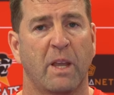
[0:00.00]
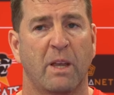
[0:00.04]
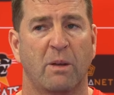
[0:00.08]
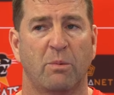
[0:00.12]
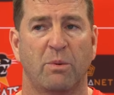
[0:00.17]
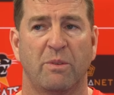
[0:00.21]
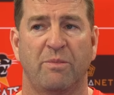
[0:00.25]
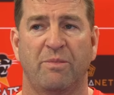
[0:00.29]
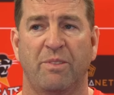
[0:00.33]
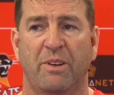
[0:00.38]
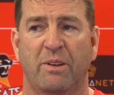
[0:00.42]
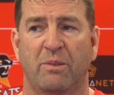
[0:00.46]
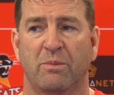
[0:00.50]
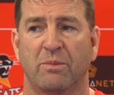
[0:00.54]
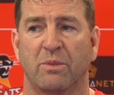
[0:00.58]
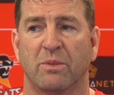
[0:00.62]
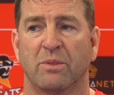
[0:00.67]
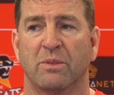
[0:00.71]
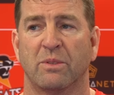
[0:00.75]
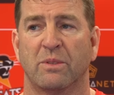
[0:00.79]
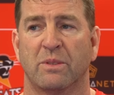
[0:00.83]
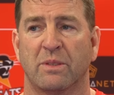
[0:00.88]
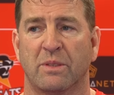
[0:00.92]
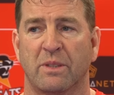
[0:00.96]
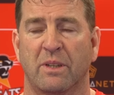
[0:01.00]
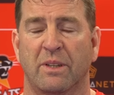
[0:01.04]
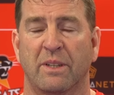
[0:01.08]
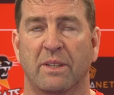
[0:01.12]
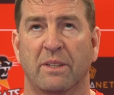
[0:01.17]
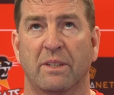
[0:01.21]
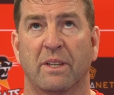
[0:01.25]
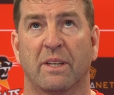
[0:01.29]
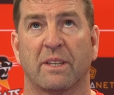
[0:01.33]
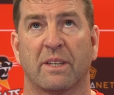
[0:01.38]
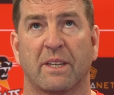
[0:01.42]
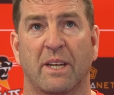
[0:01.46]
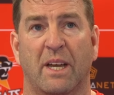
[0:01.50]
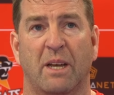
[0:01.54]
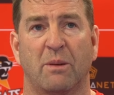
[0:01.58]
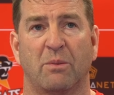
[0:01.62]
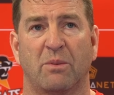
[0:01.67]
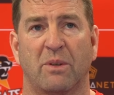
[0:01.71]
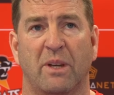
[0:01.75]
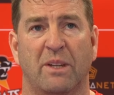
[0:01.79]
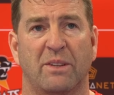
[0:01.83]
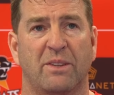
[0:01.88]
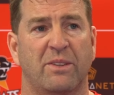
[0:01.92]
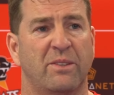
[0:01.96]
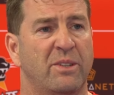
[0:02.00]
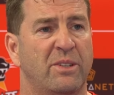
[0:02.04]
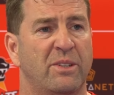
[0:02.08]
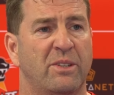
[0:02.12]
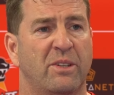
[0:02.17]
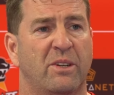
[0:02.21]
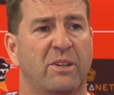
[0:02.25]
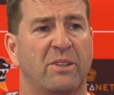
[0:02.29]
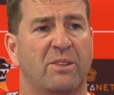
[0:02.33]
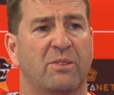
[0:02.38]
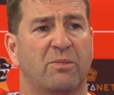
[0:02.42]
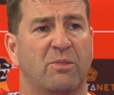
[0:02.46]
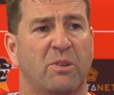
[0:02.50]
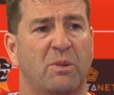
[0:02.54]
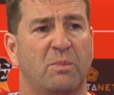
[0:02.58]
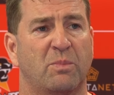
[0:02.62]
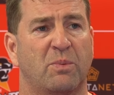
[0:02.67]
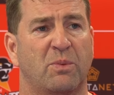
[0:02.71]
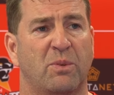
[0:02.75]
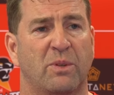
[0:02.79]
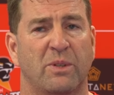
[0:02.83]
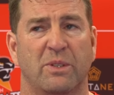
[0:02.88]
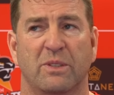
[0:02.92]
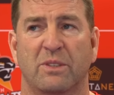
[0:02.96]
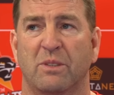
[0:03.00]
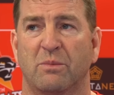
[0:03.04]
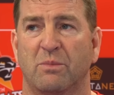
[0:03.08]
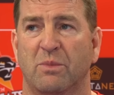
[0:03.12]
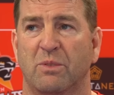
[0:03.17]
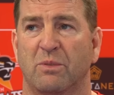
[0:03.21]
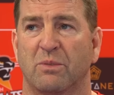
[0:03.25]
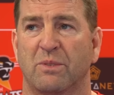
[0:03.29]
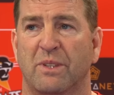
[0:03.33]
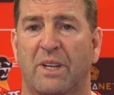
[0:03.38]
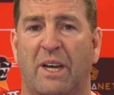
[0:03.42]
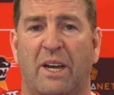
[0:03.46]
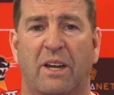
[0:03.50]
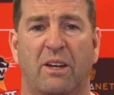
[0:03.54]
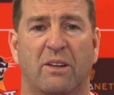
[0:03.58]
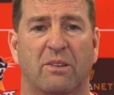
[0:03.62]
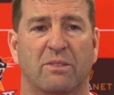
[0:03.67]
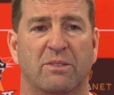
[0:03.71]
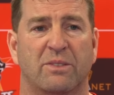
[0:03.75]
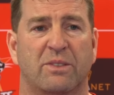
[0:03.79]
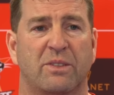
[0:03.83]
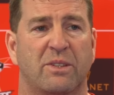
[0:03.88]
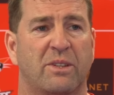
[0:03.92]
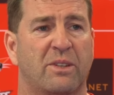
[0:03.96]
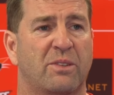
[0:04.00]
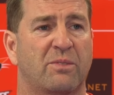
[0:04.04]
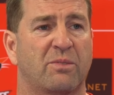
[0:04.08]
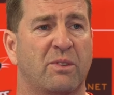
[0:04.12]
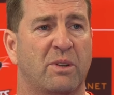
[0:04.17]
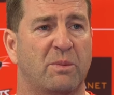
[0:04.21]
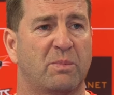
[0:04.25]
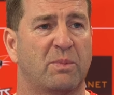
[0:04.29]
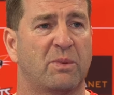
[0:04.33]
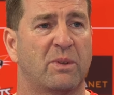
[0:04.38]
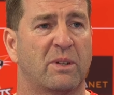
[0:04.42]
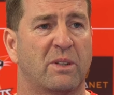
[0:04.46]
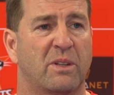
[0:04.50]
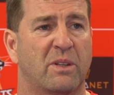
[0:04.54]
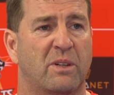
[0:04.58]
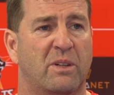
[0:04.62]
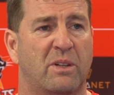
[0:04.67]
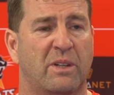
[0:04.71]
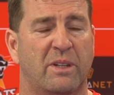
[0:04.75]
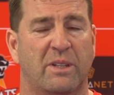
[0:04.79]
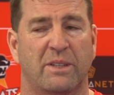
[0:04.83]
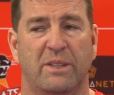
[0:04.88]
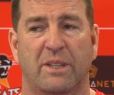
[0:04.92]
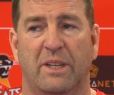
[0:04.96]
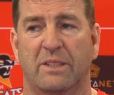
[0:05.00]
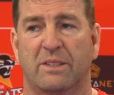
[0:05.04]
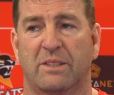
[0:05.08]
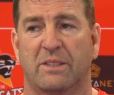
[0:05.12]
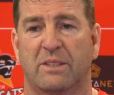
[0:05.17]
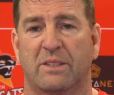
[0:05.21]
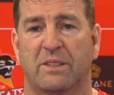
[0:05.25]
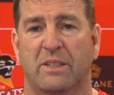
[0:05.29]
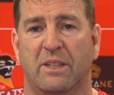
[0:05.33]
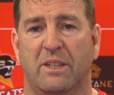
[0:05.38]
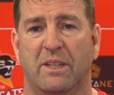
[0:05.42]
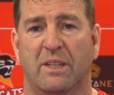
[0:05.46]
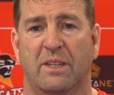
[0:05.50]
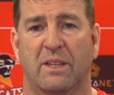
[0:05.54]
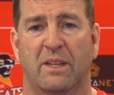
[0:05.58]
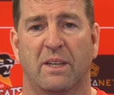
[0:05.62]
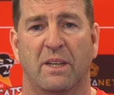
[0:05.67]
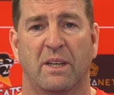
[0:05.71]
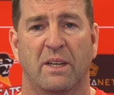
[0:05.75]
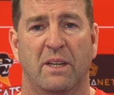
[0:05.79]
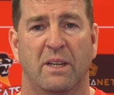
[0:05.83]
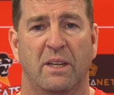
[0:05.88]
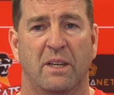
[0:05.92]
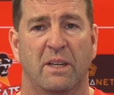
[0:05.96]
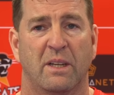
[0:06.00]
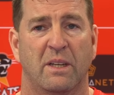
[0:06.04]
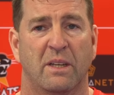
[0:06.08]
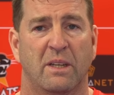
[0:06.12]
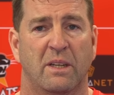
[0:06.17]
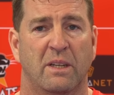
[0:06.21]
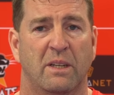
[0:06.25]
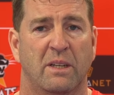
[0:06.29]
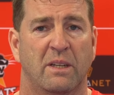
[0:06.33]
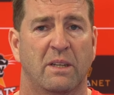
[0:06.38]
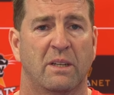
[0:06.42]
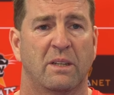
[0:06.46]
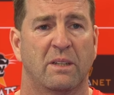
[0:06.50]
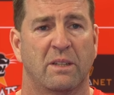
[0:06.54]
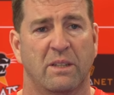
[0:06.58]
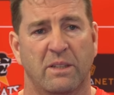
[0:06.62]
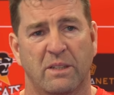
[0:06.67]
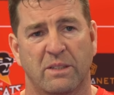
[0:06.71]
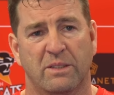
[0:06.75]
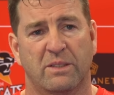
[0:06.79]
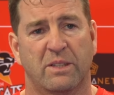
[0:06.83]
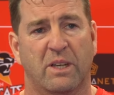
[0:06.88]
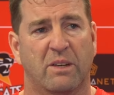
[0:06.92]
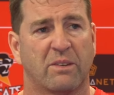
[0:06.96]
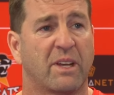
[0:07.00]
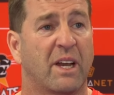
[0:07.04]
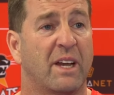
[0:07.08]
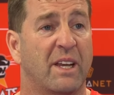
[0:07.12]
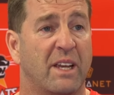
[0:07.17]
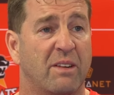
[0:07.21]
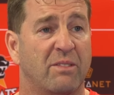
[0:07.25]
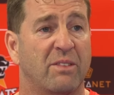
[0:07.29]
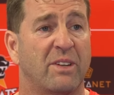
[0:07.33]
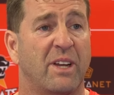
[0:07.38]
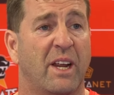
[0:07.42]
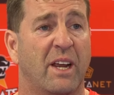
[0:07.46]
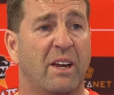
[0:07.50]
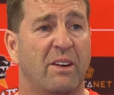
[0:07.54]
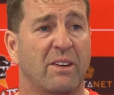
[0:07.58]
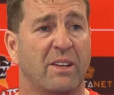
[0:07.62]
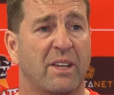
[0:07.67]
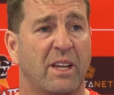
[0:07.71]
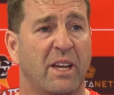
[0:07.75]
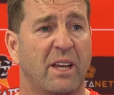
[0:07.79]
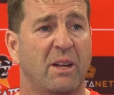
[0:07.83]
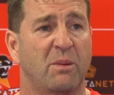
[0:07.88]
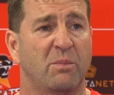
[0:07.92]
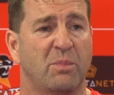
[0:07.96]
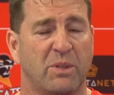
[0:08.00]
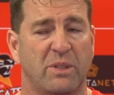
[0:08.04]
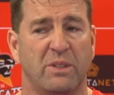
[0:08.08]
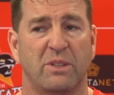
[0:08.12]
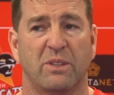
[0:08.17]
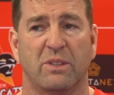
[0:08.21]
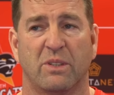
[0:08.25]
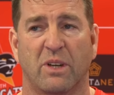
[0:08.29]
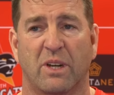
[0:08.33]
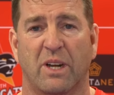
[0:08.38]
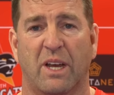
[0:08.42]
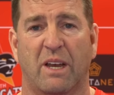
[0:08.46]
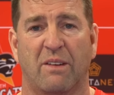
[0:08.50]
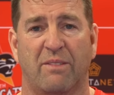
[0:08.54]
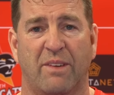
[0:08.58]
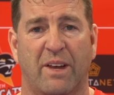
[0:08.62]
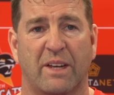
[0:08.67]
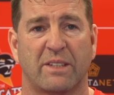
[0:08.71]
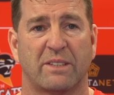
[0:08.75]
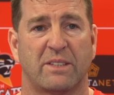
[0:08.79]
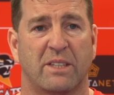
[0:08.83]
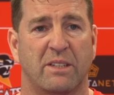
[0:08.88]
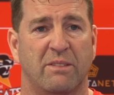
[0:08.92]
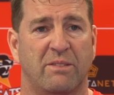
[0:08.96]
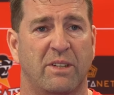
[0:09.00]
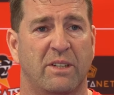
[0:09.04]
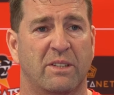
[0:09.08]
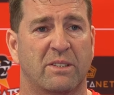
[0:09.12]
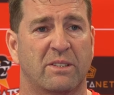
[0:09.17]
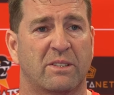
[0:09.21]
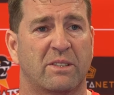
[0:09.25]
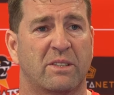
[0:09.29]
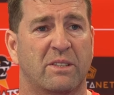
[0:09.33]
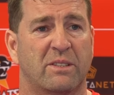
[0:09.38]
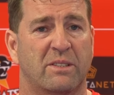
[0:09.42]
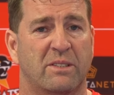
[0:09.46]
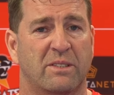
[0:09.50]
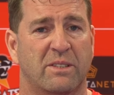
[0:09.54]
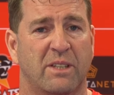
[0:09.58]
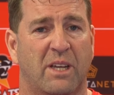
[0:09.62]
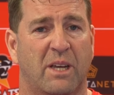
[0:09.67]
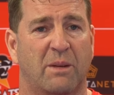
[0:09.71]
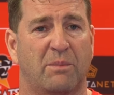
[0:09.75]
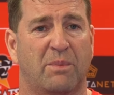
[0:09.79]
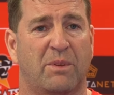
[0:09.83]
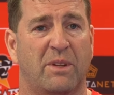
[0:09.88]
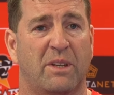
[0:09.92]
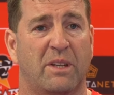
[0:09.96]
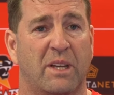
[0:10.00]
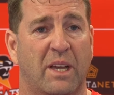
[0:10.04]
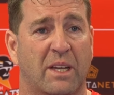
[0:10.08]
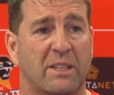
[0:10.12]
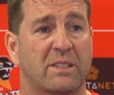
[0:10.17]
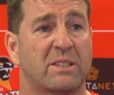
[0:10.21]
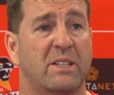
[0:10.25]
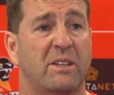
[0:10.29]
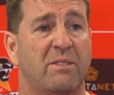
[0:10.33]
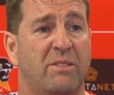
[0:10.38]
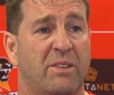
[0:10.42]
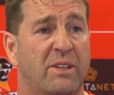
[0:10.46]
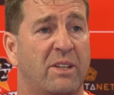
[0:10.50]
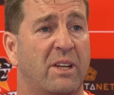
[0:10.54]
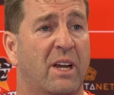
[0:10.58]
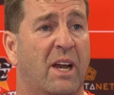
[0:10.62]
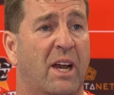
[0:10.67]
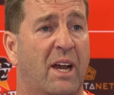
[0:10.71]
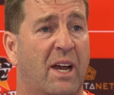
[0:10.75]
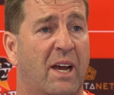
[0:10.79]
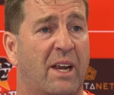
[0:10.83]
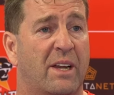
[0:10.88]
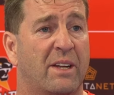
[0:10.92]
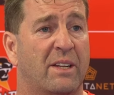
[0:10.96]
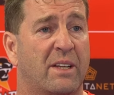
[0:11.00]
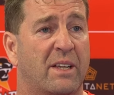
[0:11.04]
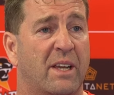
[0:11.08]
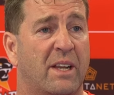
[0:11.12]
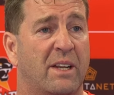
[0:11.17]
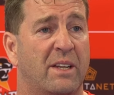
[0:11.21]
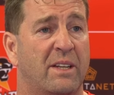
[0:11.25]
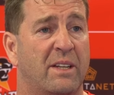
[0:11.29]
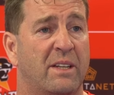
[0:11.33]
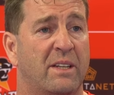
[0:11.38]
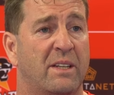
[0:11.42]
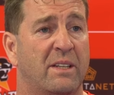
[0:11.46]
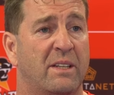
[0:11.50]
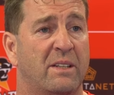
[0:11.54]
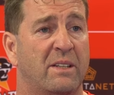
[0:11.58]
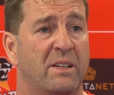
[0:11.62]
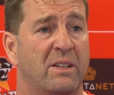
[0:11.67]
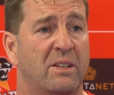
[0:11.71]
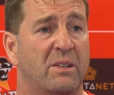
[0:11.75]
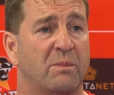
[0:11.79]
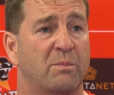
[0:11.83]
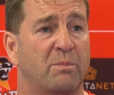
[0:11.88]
Yeah, we felt I think that game we had 39 three-pointers and we were nailed to the three-point line, and that's... it's okay every now and again, but you've got to have activity, and same thing, the activity, you're hard at getting